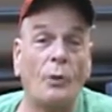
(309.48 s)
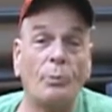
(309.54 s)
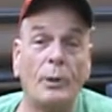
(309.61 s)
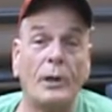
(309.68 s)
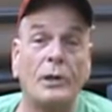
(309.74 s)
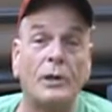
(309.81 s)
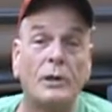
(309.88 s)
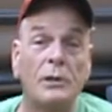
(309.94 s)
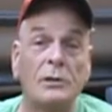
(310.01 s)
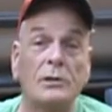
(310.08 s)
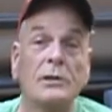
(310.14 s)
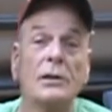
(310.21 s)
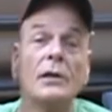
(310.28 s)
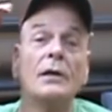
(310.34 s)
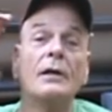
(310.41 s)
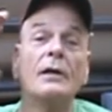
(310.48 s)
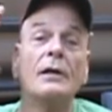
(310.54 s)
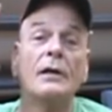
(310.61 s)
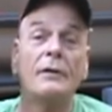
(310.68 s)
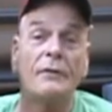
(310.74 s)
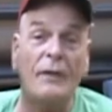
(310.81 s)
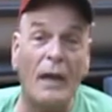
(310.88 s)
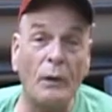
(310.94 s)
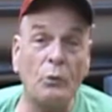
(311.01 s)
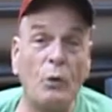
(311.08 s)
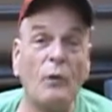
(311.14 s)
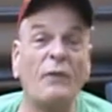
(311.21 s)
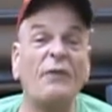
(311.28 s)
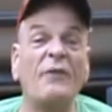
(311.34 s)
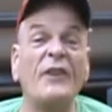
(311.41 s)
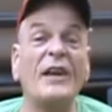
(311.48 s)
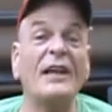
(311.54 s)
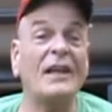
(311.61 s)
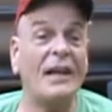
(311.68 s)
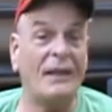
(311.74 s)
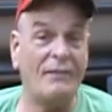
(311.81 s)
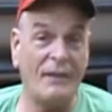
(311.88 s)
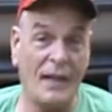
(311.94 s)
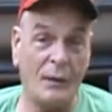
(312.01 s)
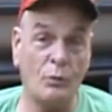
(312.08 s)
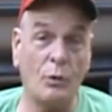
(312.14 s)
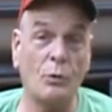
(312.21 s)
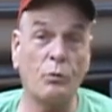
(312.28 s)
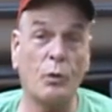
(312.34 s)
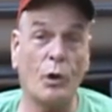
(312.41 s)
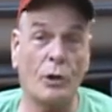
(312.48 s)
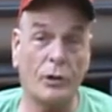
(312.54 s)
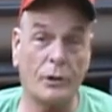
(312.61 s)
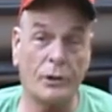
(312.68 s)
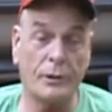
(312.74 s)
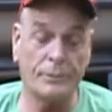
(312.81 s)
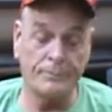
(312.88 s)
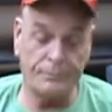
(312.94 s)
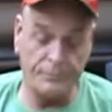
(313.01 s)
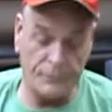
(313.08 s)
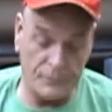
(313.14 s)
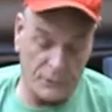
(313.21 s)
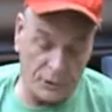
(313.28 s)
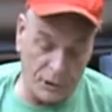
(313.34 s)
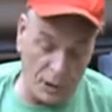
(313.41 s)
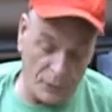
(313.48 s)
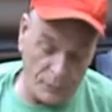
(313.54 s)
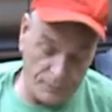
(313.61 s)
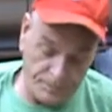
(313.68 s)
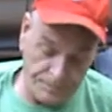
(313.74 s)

because they will fit and they will work. So,